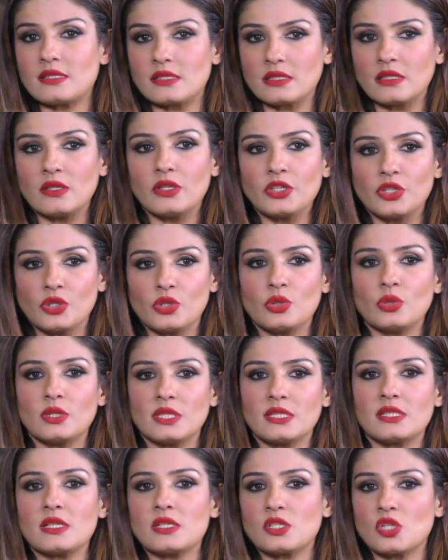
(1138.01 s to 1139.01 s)
sir, you know,
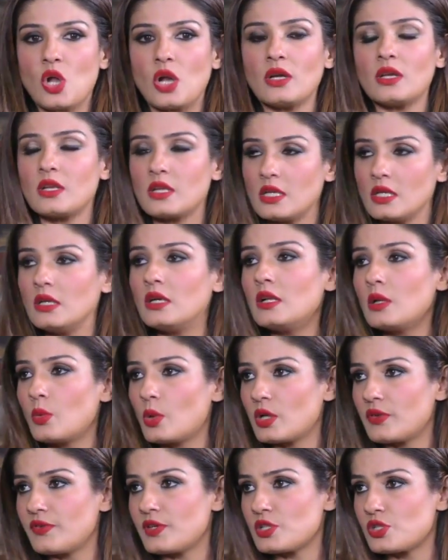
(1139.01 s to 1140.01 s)
this is not real
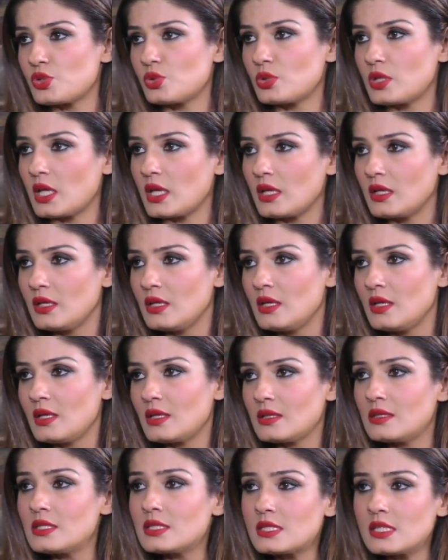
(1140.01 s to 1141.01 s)
what we are shooting.
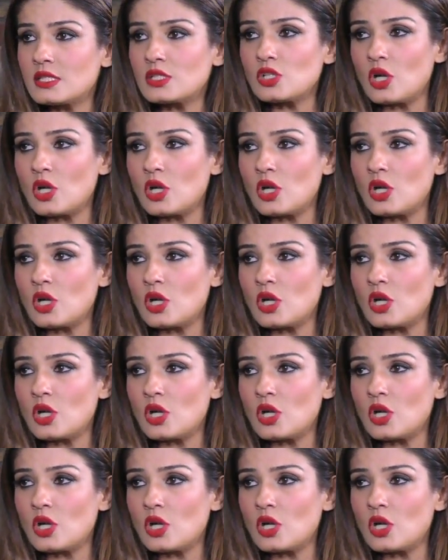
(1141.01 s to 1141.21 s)
This does